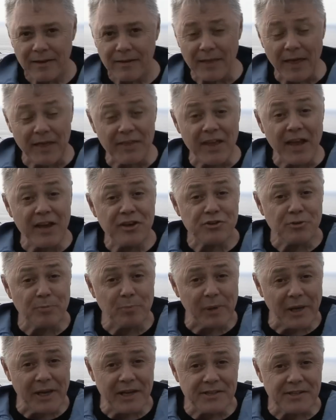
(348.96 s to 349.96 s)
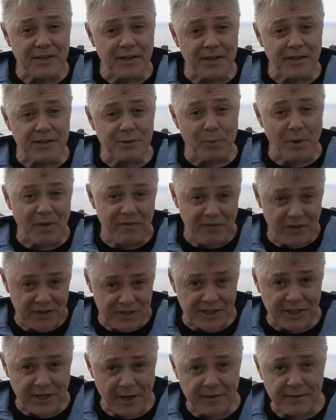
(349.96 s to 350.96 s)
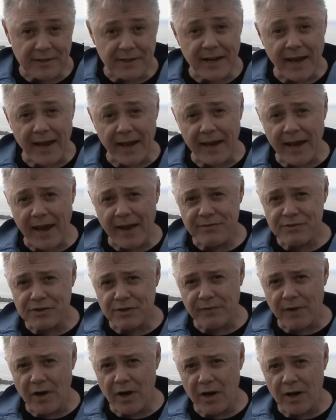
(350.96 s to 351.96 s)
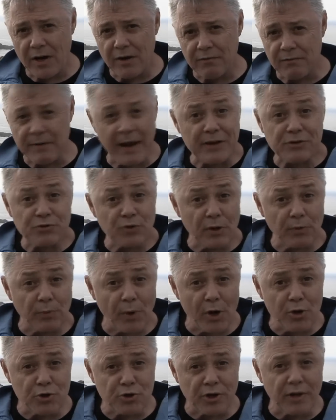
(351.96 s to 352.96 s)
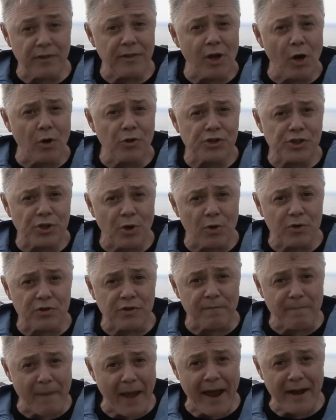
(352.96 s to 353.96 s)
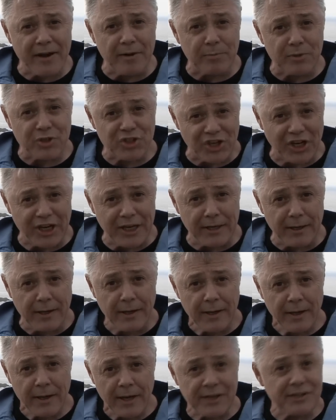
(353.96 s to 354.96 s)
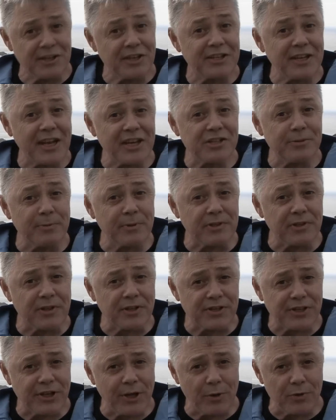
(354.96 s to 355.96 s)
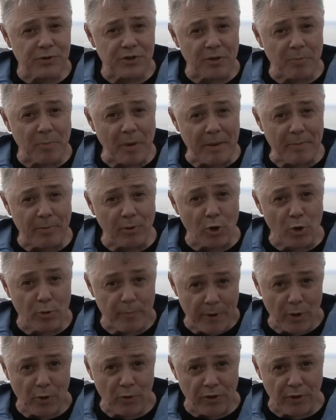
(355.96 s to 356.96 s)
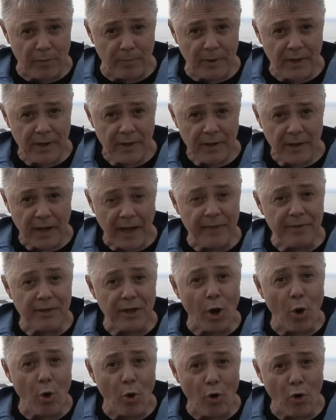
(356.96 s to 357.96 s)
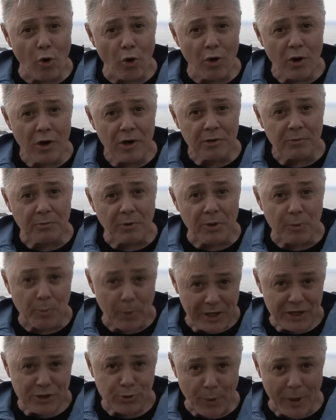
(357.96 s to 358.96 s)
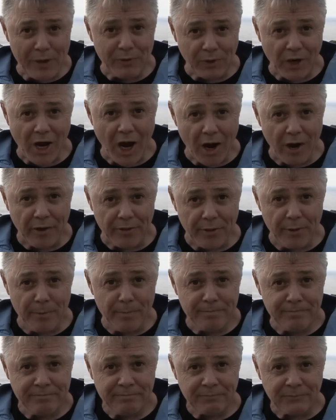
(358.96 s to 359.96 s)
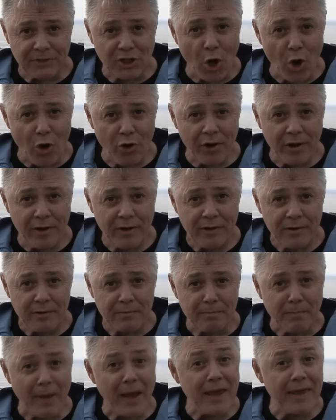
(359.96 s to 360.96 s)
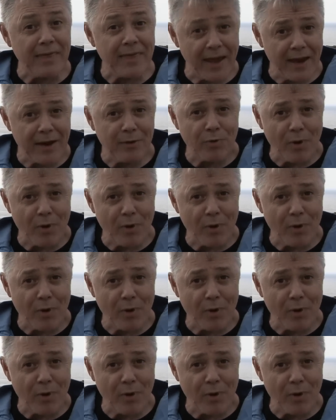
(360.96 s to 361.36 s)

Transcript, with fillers: that the ancient places we've visited today have survived natural erosion and the onslaught of man and machine is a testament to the skills of the people who built them and the awe with which we regard them. Long may they